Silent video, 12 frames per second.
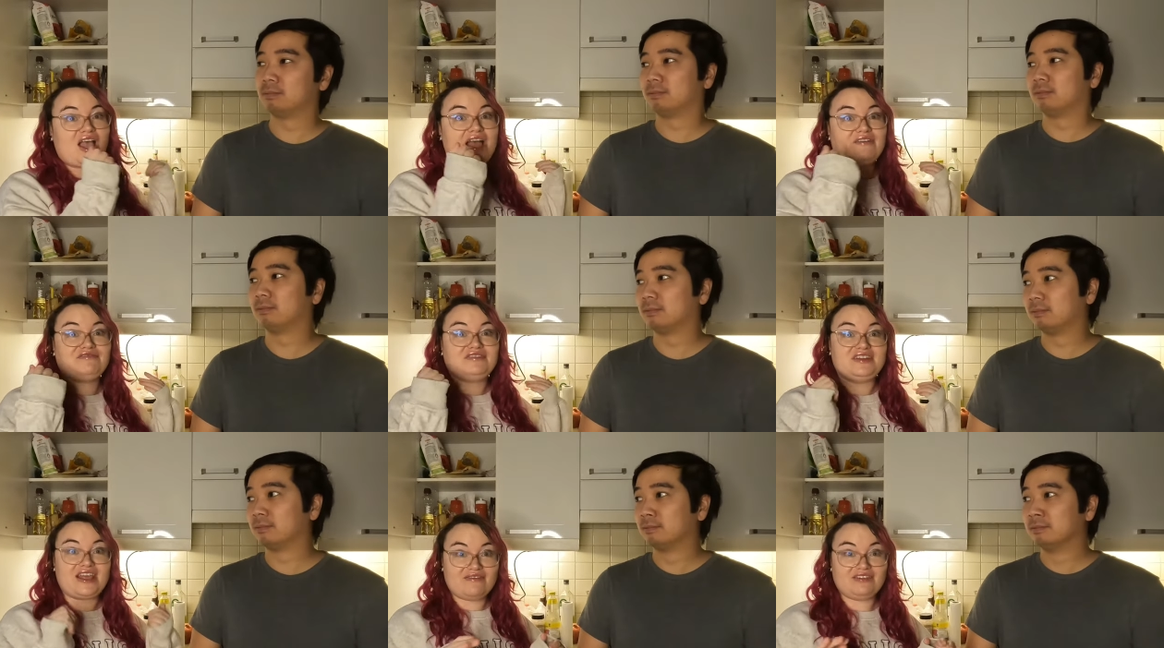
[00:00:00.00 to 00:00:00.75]
Speaker 1: I've
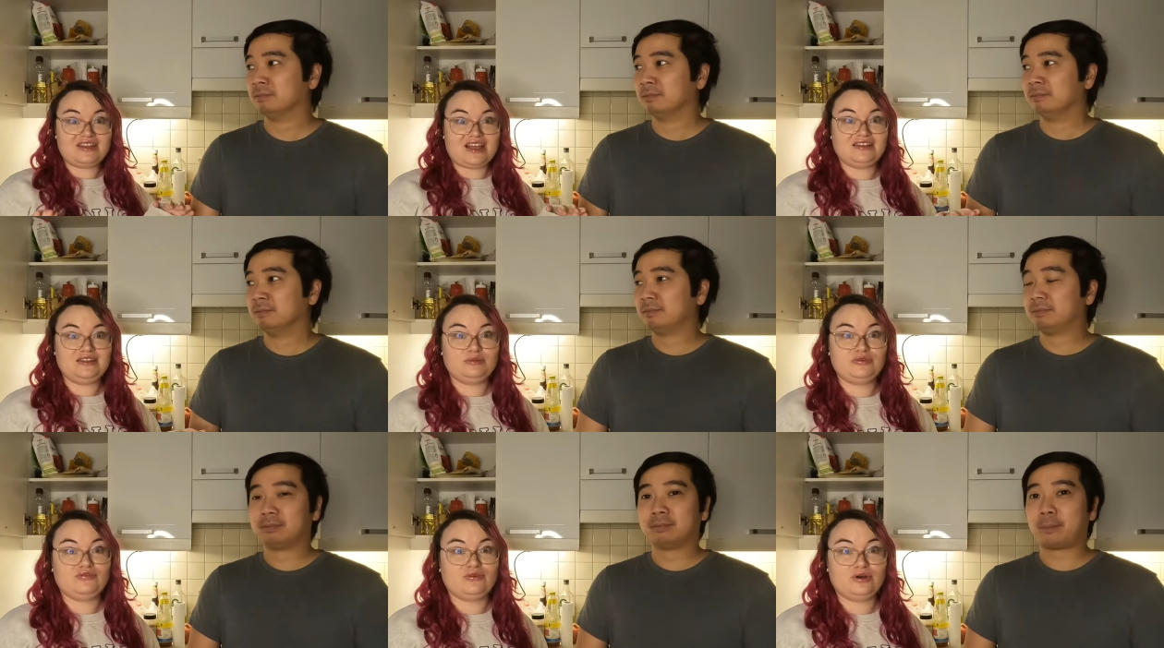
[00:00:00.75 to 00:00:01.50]
never done it
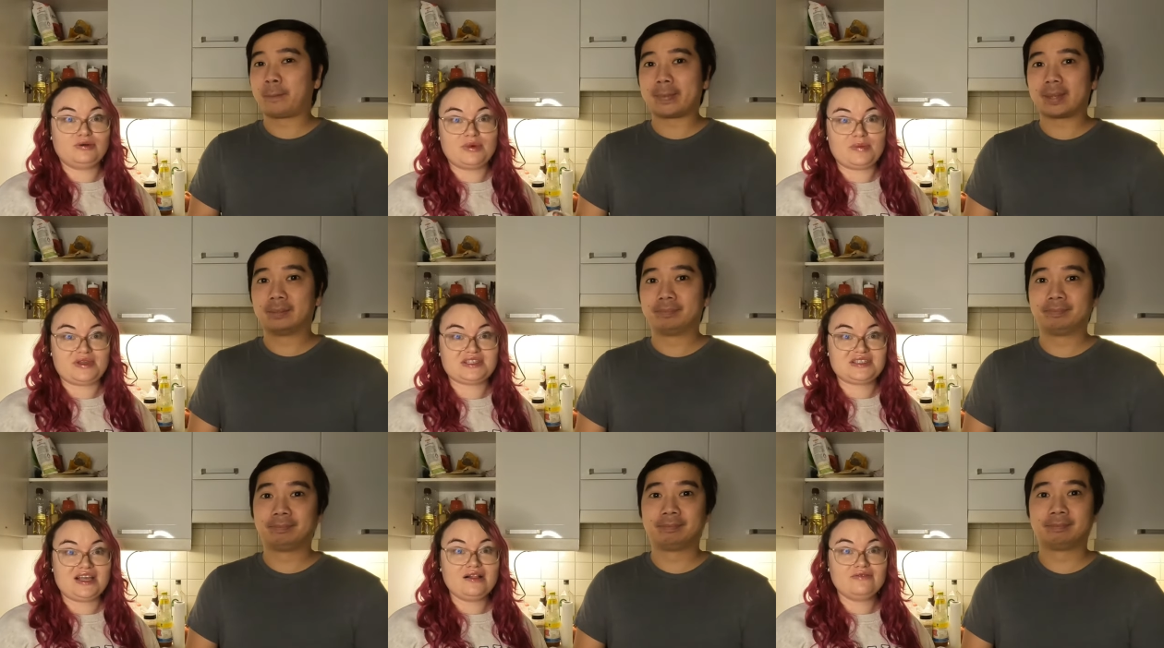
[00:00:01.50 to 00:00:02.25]
before by
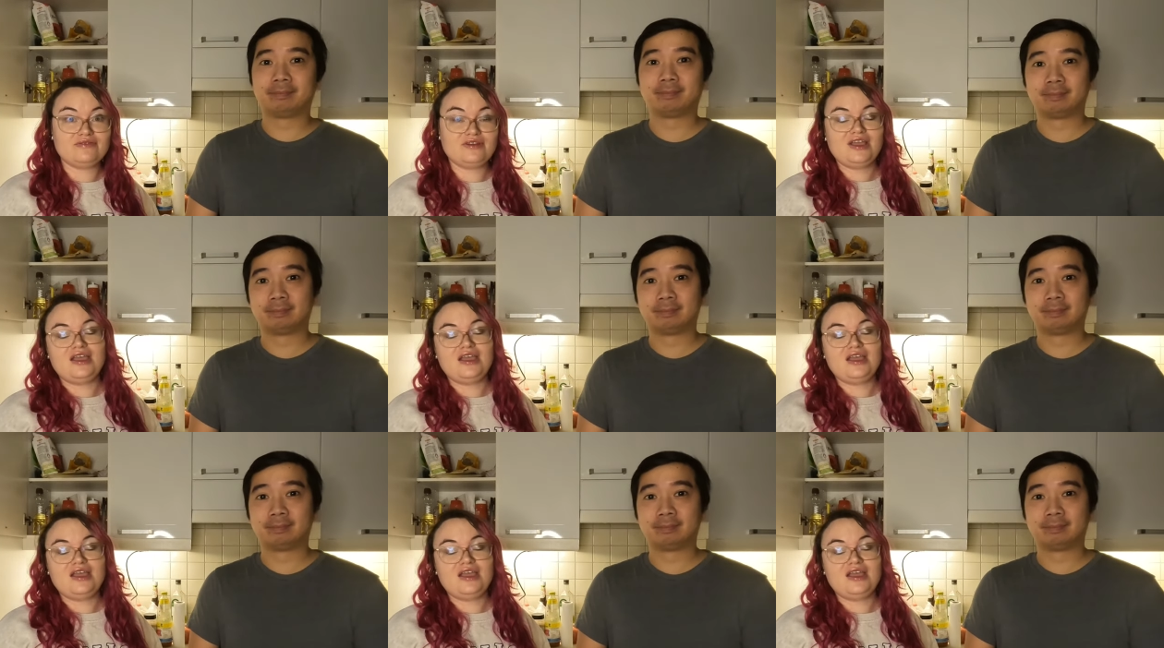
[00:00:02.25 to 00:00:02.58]
myself,